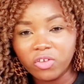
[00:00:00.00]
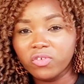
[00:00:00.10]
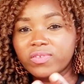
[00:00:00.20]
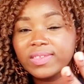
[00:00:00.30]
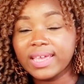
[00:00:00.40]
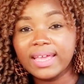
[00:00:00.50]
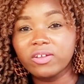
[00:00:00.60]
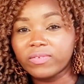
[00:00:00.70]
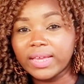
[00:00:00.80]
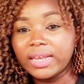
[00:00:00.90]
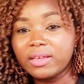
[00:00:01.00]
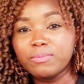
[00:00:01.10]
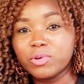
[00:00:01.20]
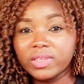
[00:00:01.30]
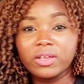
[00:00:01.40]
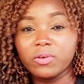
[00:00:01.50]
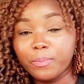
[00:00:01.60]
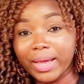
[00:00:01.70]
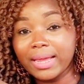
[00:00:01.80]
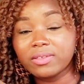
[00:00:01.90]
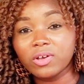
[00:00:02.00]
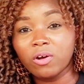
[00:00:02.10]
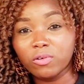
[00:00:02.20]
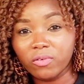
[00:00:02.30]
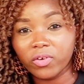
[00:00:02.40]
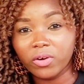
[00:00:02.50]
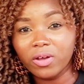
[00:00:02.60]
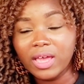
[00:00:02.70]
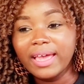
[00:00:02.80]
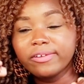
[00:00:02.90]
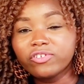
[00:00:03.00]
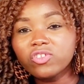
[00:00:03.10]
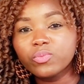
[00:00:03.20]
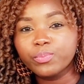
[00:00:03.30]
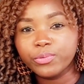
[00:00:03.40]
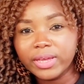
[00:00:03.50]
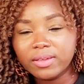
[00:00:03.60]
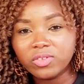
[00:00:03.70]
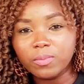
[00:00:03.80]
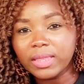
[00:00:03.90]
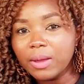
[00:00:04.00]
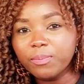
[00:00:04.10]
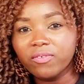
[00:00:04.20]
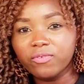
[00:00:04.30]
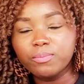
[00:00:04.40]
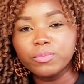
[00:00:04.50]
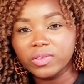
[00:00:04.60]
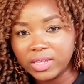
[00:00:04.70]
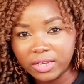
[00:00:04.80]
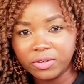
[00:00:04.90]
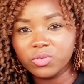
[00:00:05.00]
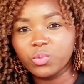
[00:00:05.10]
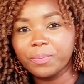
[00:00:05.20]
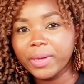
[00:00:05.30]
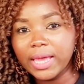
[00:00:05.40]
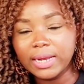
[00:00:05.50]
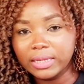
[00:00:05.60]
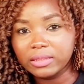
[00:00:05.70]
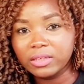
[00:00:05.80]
you're scared of getting mosquito bites all over, just bring some type of mosquitoes repellent.